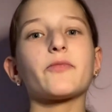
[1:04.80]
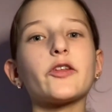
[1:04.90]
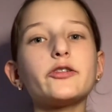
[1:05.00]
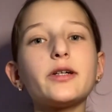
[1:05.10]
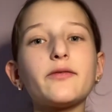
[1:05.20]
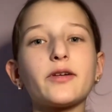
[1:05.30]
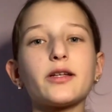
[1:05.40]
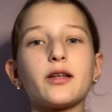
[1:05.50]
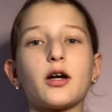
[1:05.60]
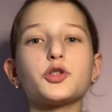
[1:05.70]
They'll live
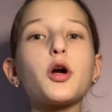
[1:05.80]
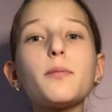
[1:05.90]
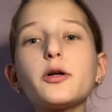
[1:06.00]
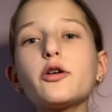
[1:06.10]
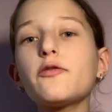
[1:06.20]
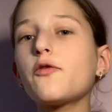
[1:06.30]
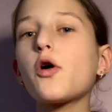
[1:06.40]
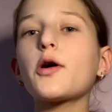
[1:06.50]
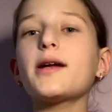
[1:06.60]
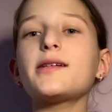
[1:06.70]
in tropical
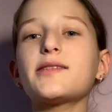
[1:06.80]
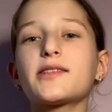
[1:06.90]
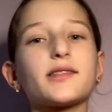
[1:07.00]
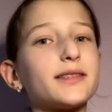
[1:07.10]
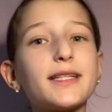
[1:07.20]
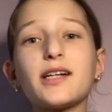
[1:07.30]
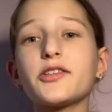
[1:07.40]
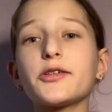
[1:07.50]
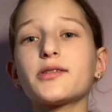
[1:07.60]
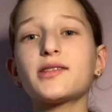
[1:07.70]
forests,
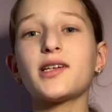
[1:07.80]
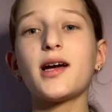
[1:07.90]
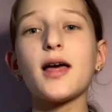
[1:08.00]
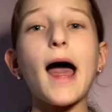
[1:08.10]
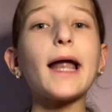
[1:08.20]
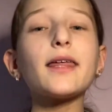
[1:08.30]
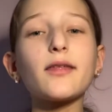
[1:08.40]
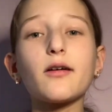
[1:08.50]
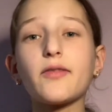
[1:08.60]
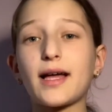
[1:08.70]
deserts,
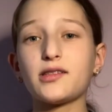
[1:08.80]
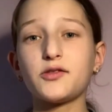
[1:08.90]
anything of that